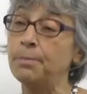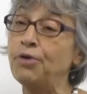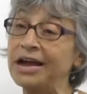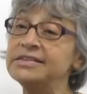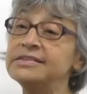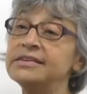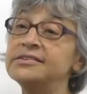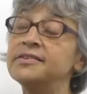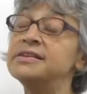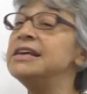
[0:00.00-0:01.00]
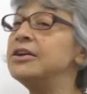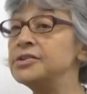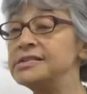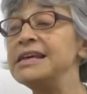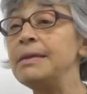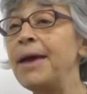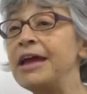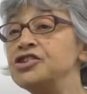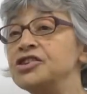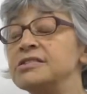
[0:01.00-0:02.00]
practices so that he could see
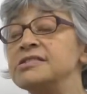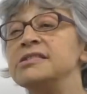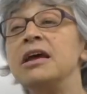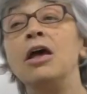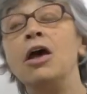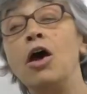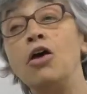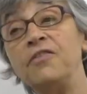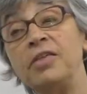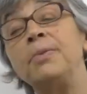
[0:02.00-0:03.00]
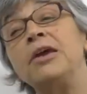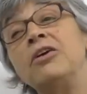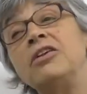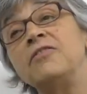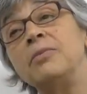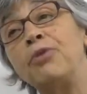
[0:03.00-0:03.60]
patients. Over the period of the